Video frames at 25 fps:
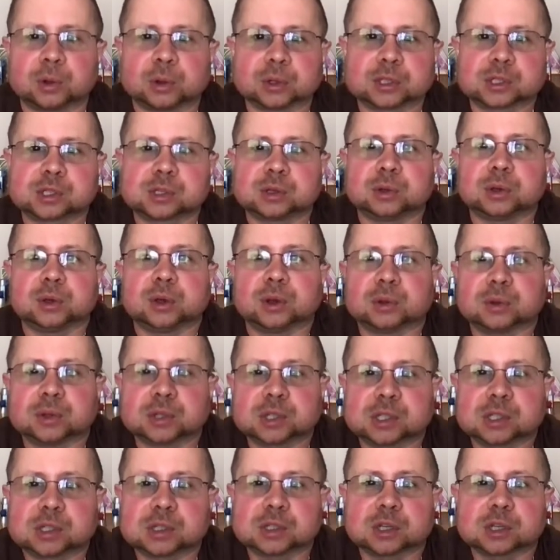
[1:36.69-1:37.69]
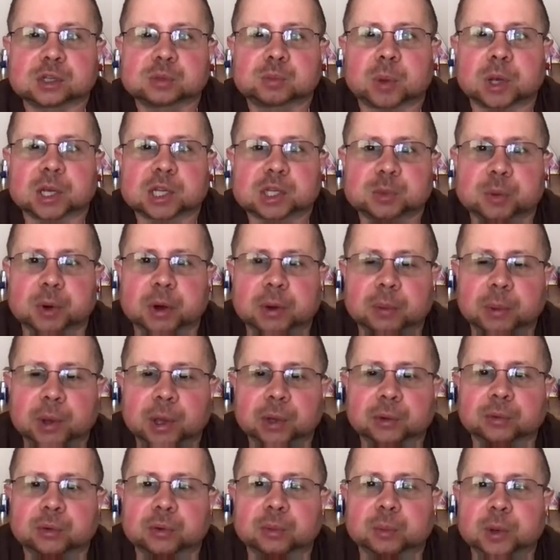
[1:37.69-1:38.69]
studio, this is just my spare
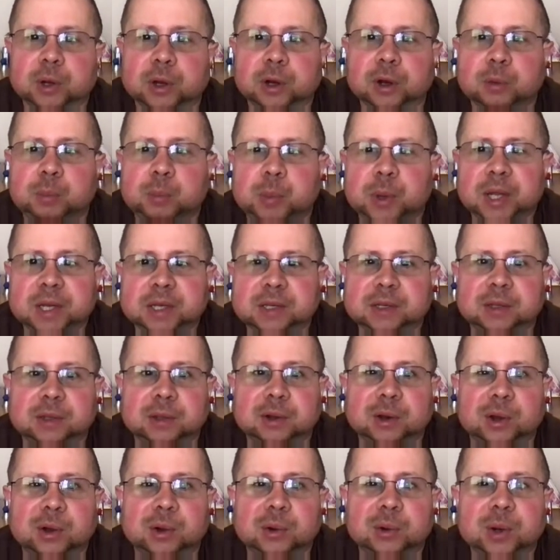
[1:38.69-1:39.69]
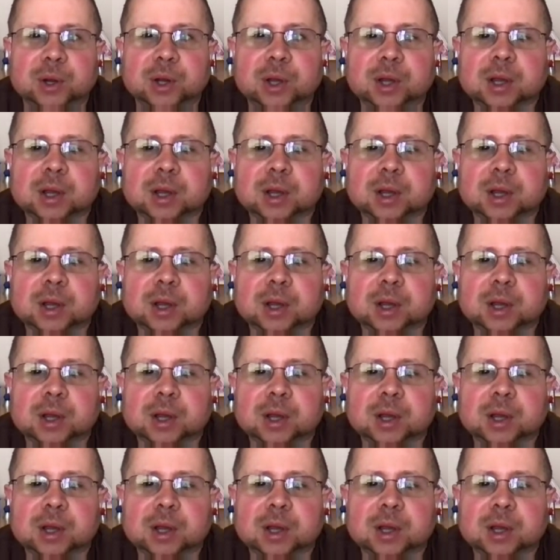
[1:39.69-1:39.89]
bedroom here, but, you know.